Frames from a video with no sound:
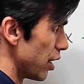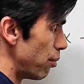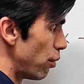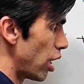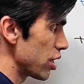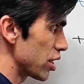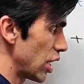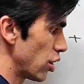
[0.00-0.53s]
the
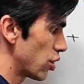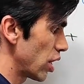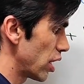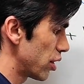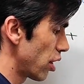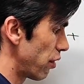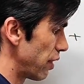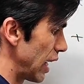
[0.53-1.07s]
marginal
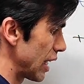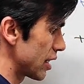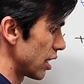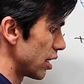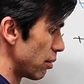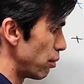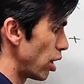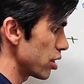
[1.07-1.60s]
utility of x
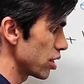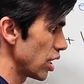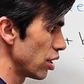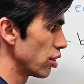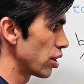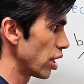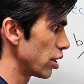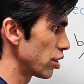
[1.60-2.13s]
and the marginal
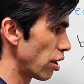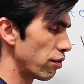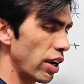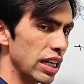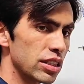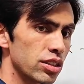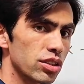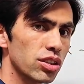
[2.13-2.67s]
utility of
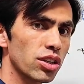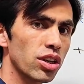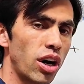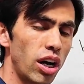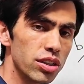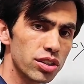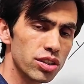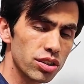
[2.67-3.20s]
y is
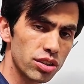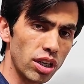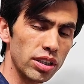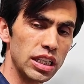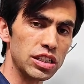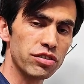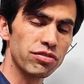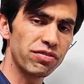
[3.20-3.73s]

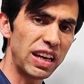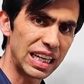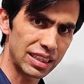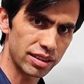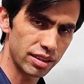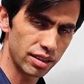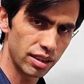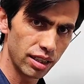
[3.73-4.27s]
constant, it's
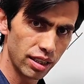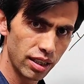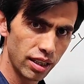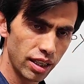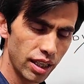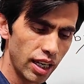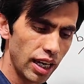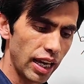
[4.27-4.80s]
fixed.
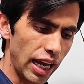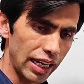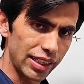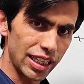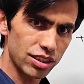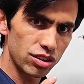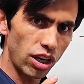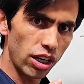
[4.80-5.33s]
It
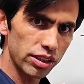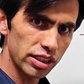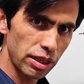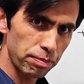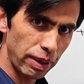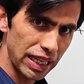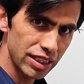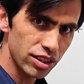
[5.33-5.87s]
does not
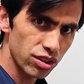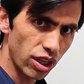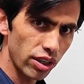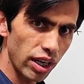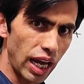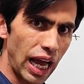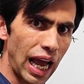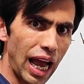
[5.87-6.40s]
depend
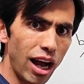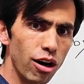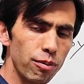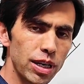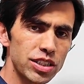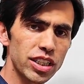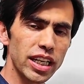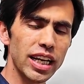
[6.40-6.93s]
on how
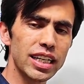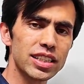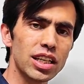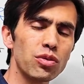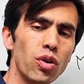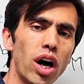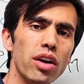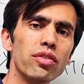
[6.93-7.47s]
much x
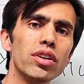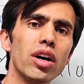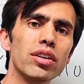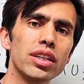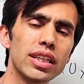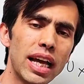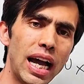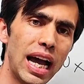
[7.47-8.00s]
and y we
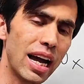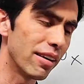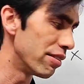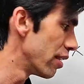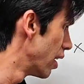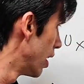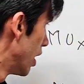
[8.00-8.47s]
already have.